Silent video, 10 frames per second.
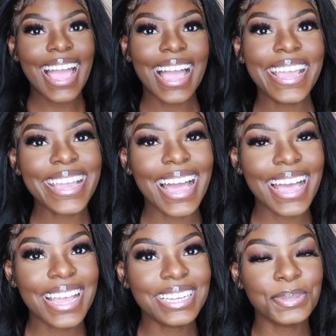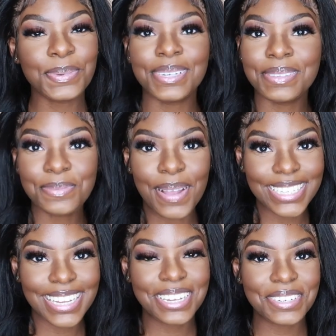Hey guys, welcome to
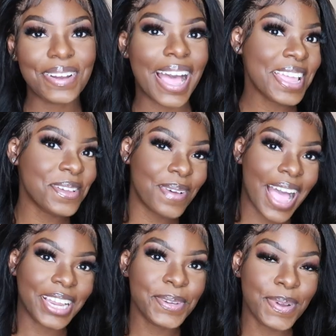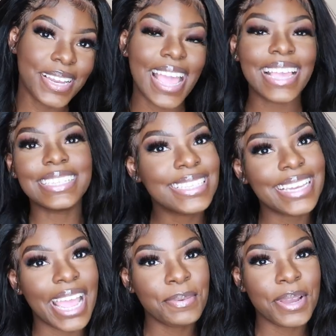my channel. I am Mahogany Monae and
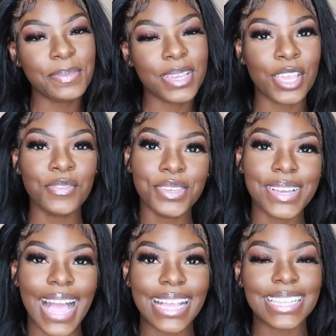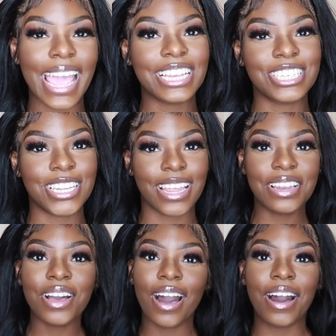today I'm going to be giving you guys a
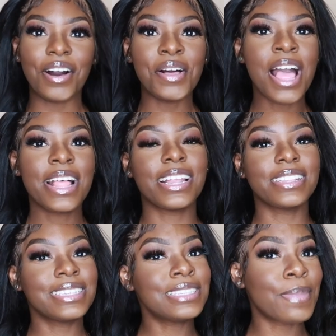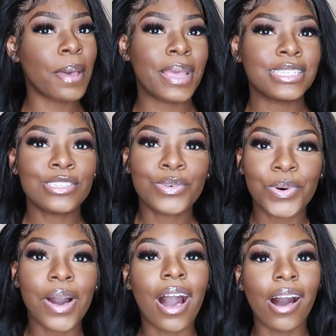Shein haul. Now this is my back to
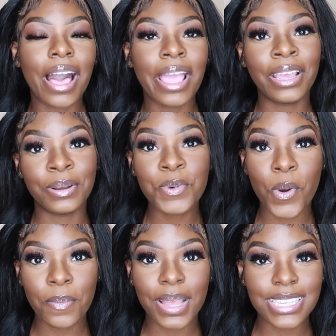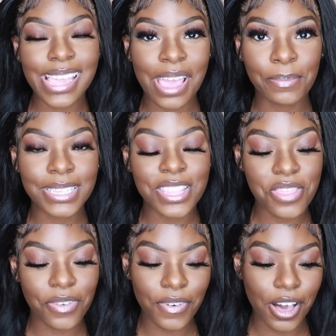school haul. I am going back to campus
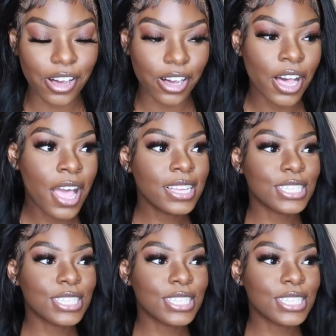in the fall.